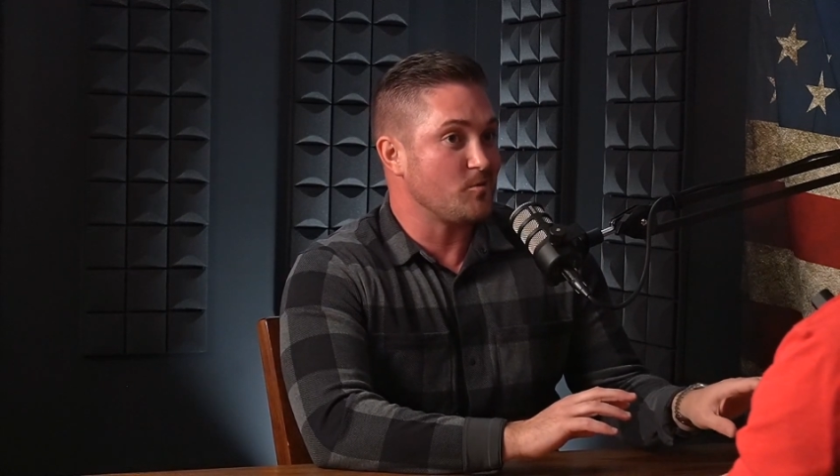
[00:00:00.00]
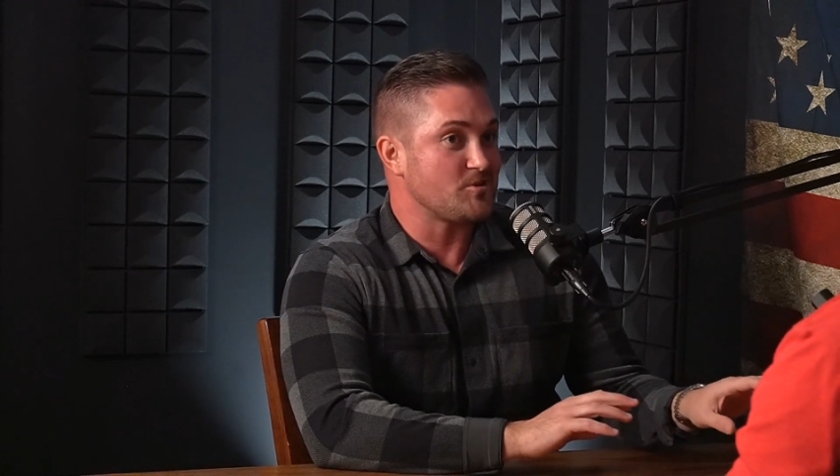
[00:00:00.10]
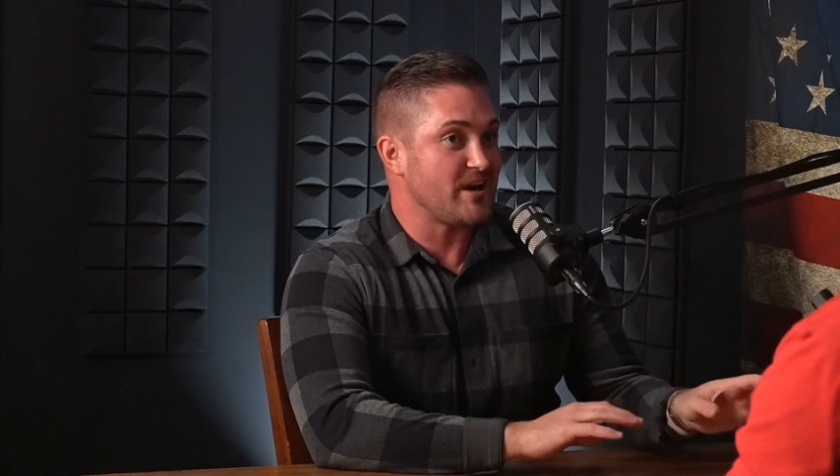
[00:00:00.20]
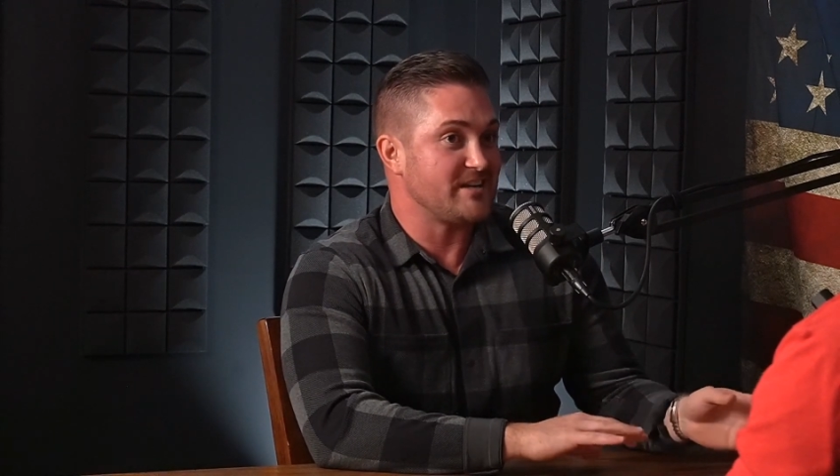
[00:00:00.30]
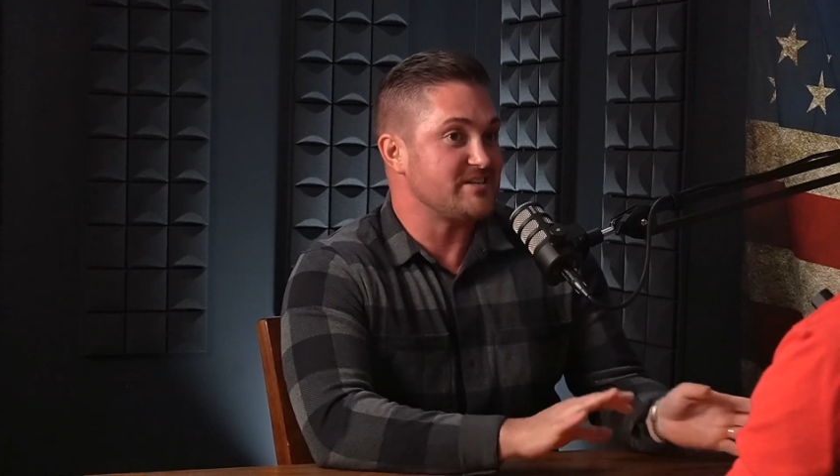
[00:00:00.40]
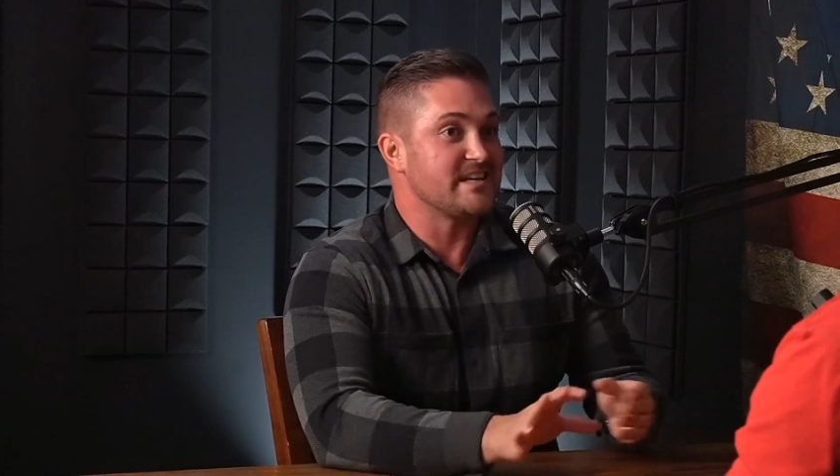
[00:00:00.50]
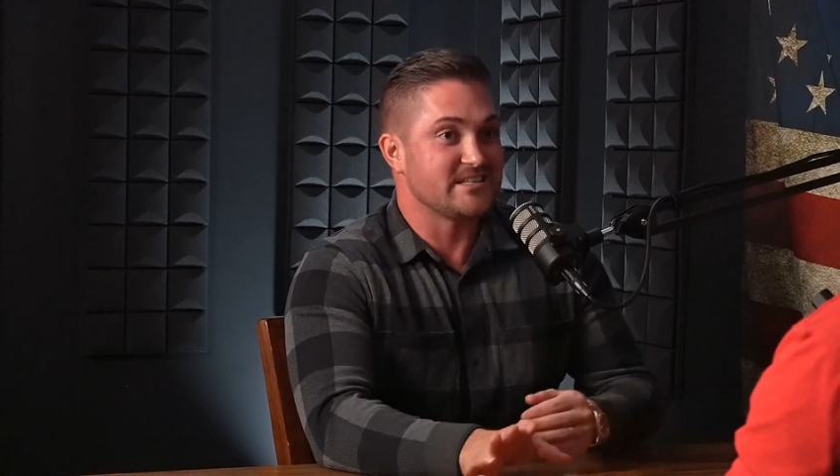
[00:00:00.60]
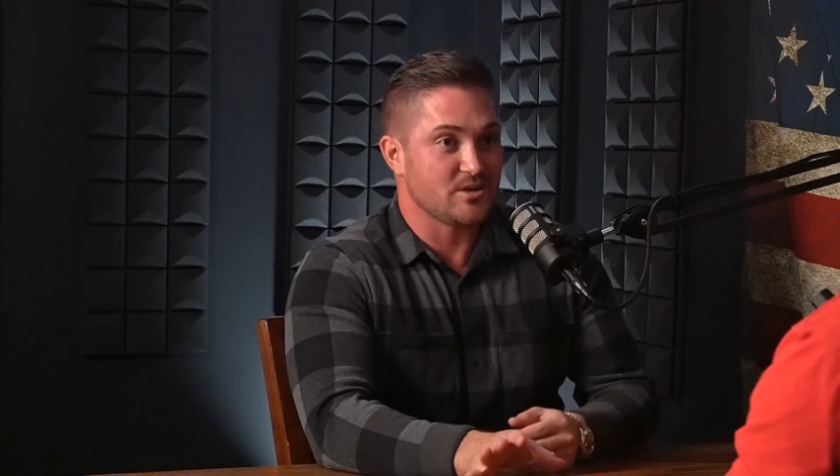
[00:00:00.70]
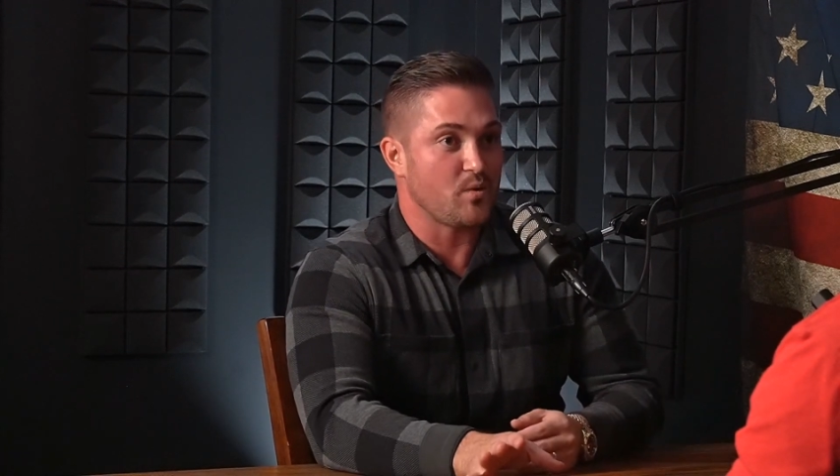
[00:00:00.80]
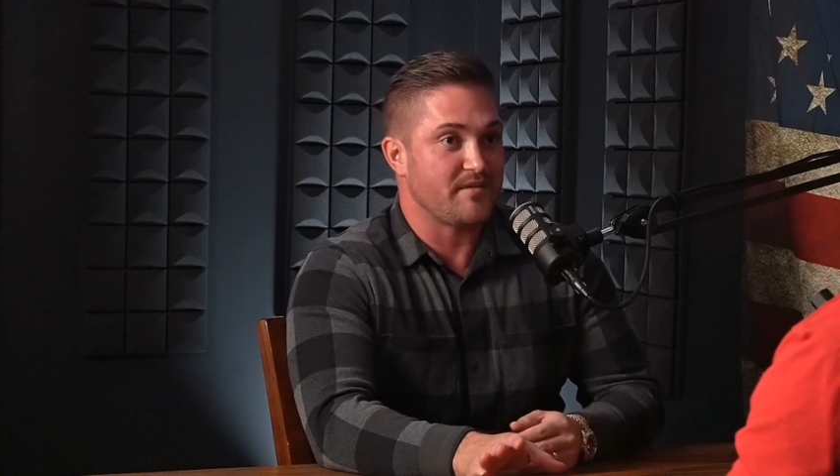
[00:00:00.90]
or should I just stick
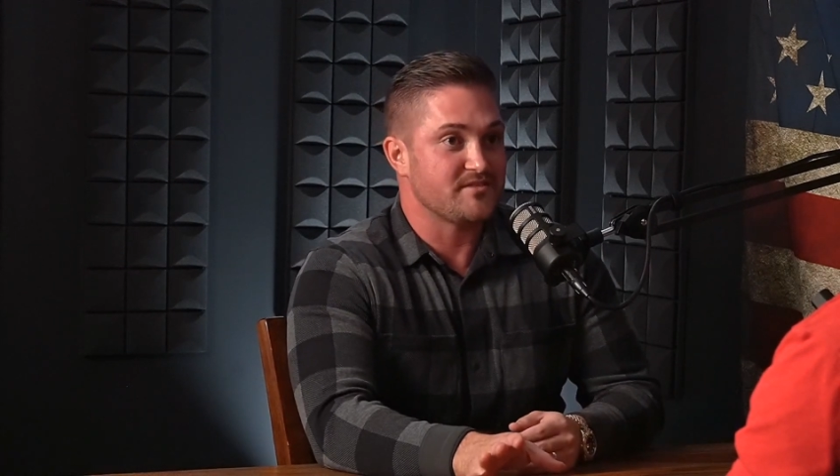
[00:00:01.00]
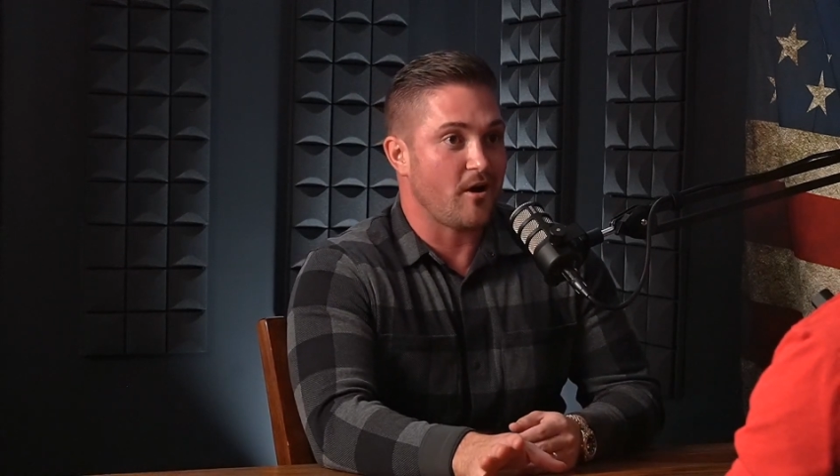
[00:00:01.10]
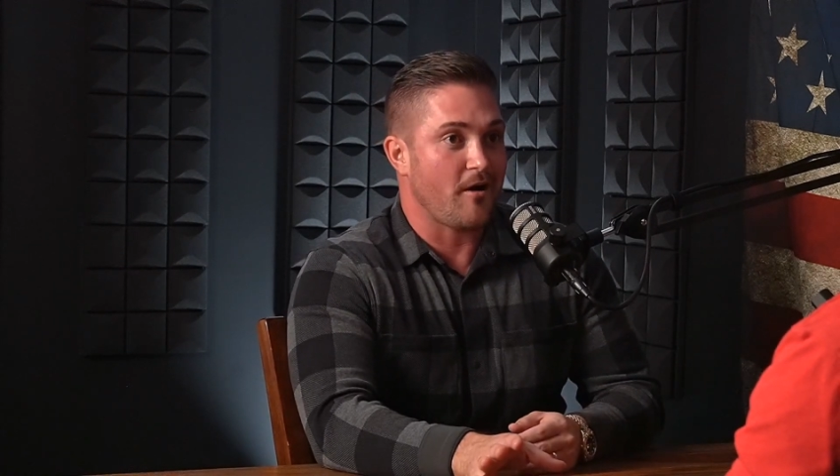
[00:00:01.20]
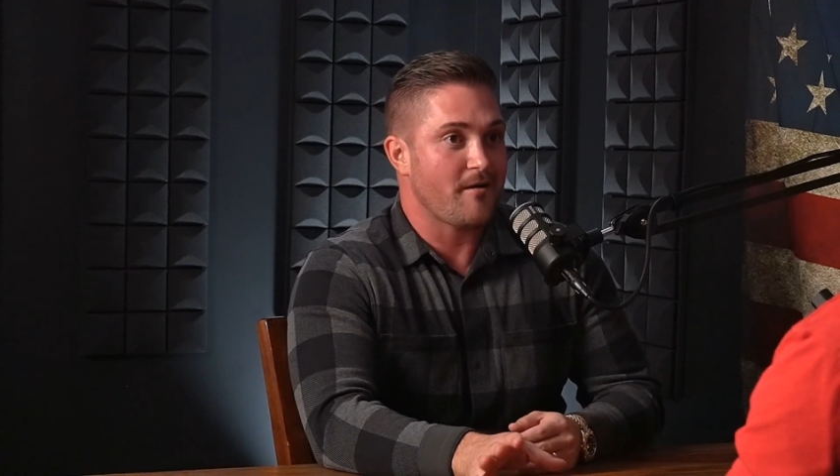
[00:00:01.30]
to your wife's car?